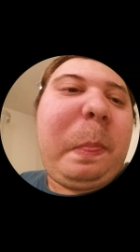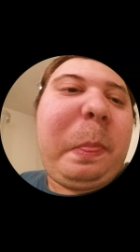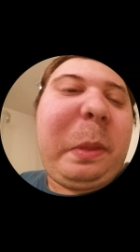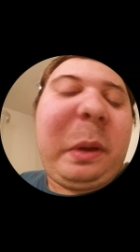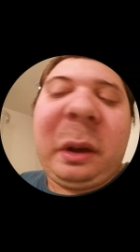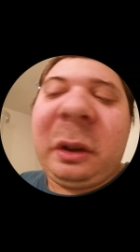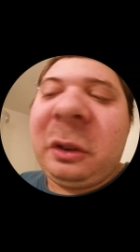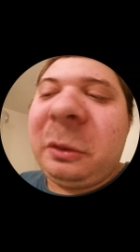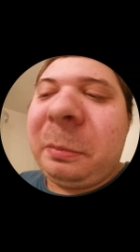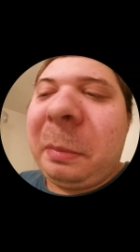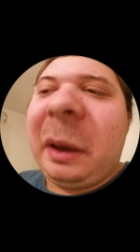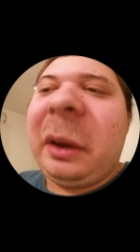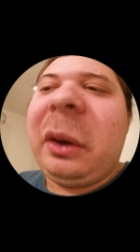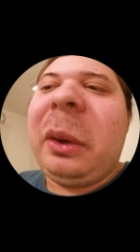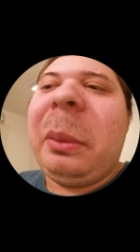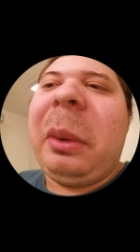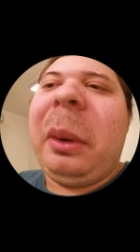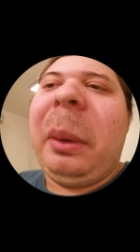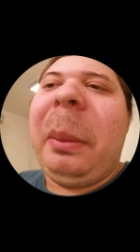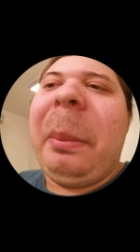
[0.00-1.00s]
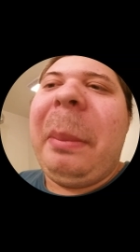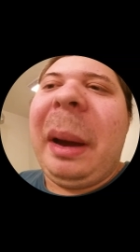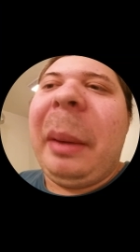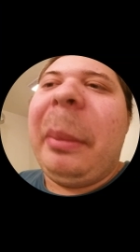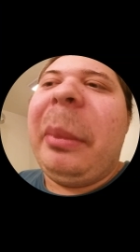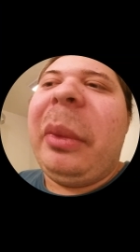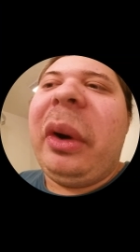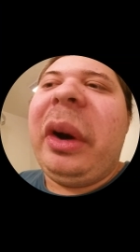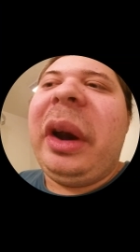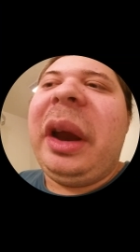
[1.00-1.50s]
the expandable
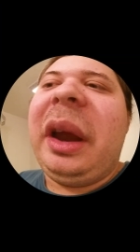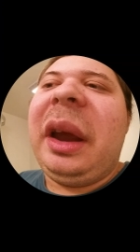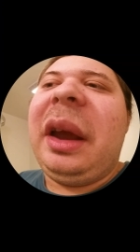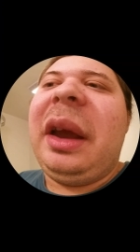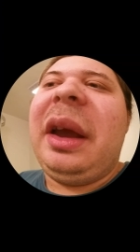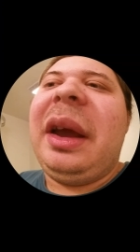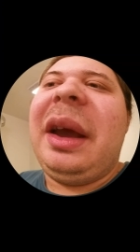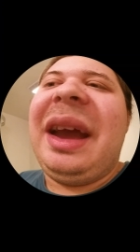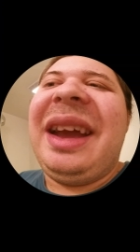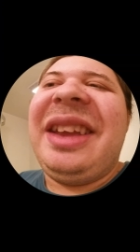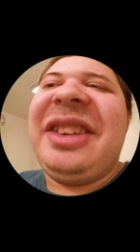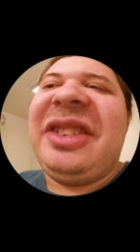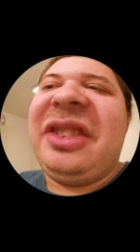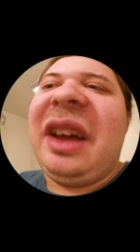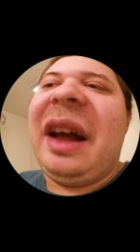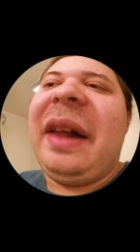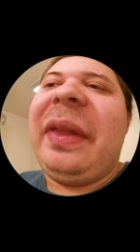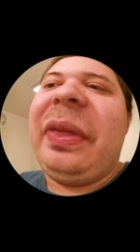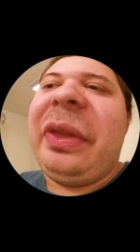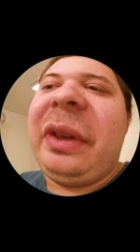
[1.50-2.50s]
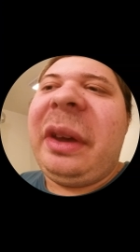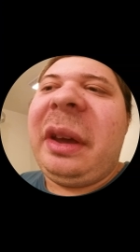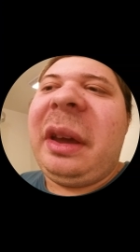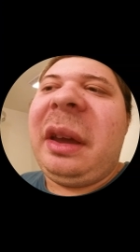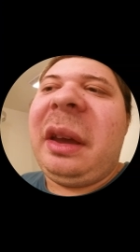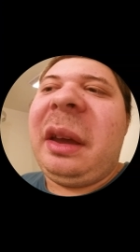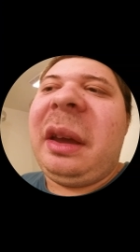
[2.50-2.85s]
memory is not the